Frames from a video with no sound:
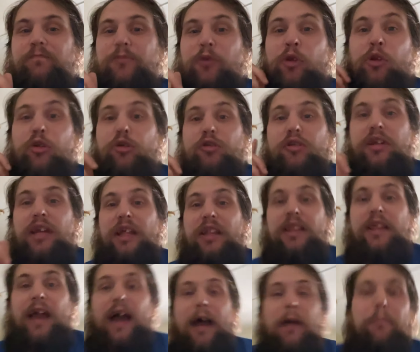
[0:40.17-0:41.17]
you should get
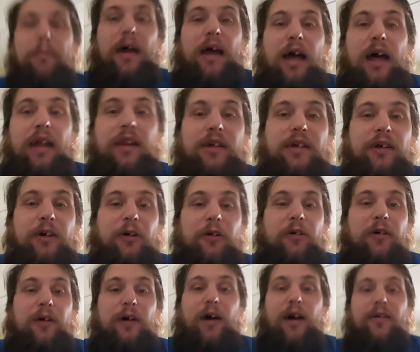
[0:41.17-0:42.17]
the iPad.
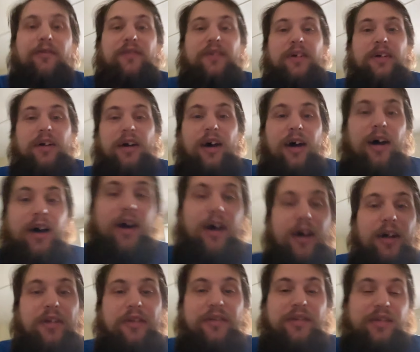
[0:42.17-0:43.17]
Oh, obvious, uh,
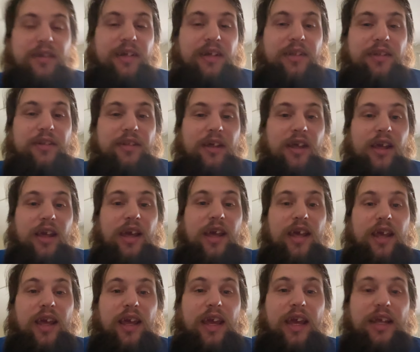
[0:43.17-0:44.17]
honestly, it's
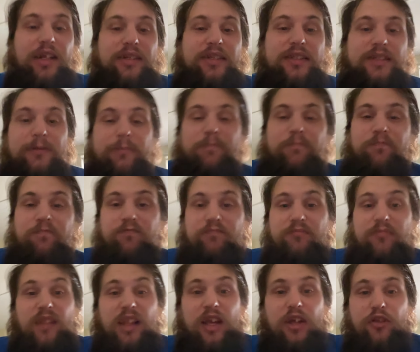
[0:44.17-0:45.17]
it's
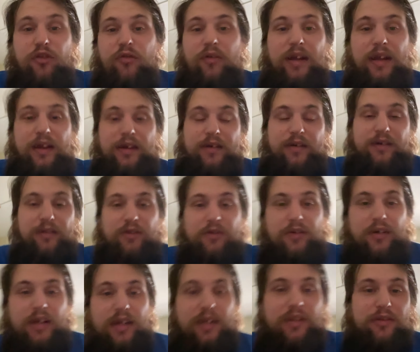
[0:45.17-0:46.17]
it's great. It's
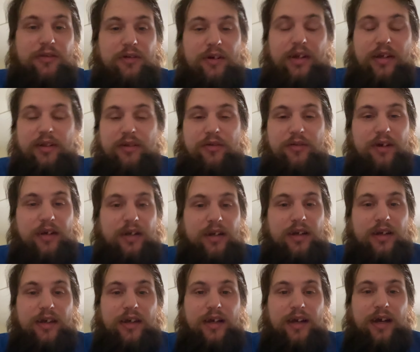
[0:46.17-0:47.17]
great. It's great. It's great.
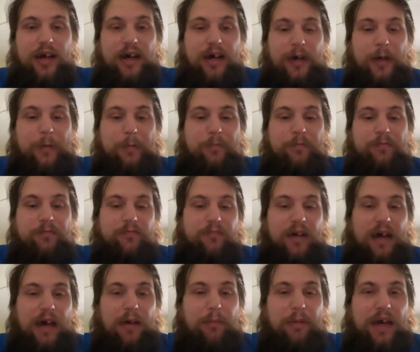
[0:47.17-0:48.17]
Um,
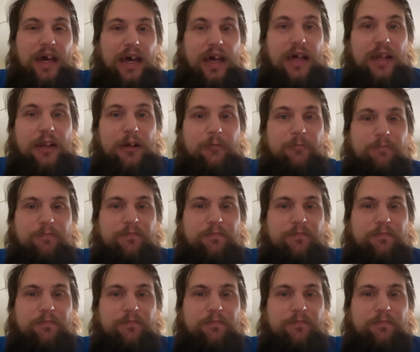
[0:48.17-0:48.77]
iPad